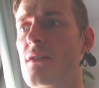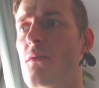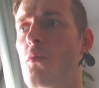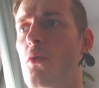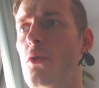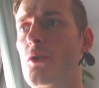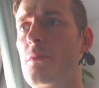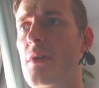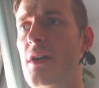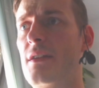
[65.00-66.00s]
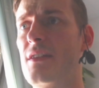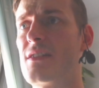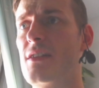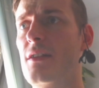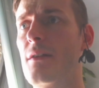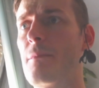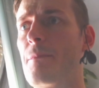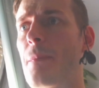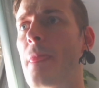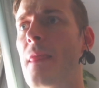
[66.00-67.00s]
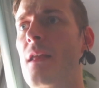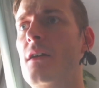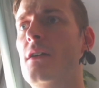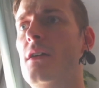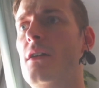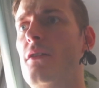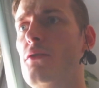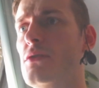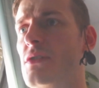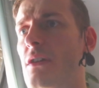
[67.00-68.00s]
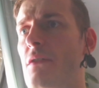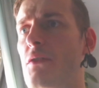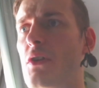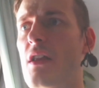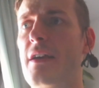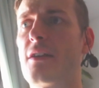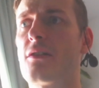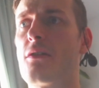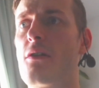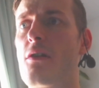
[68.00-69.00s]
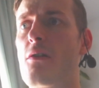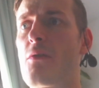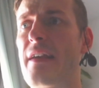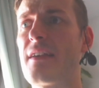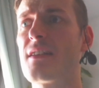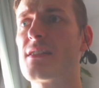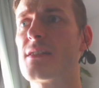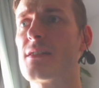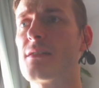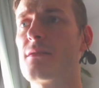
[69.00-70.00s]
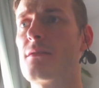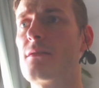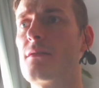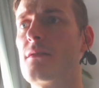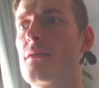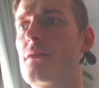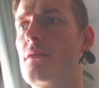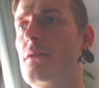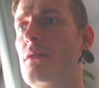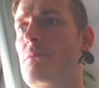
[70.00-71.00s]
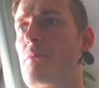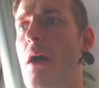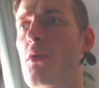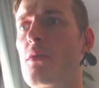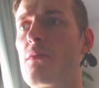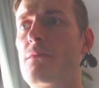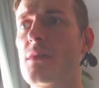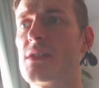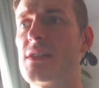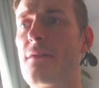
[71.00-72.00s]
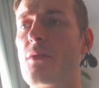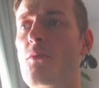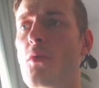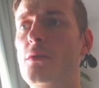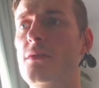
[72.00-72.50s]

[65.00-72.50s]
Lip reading: volume, and etc. Also, there are like ranks, power saving mode.